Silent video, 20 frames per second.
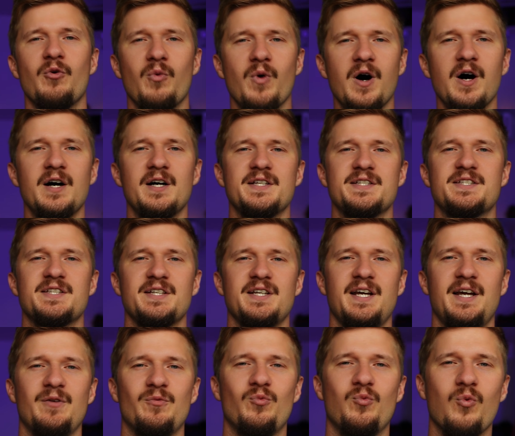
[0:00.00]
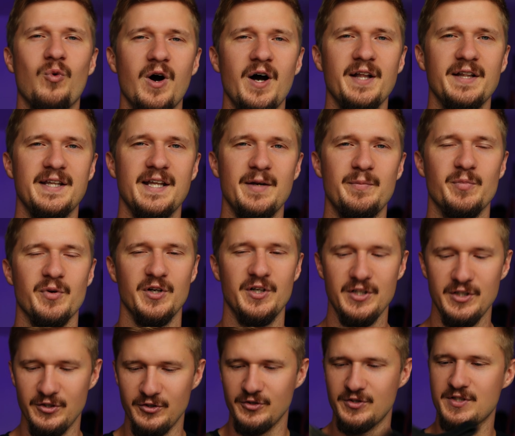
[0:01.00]
was and what they
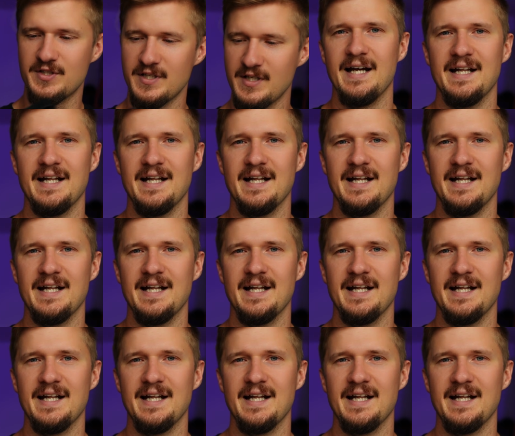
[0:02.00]
produced.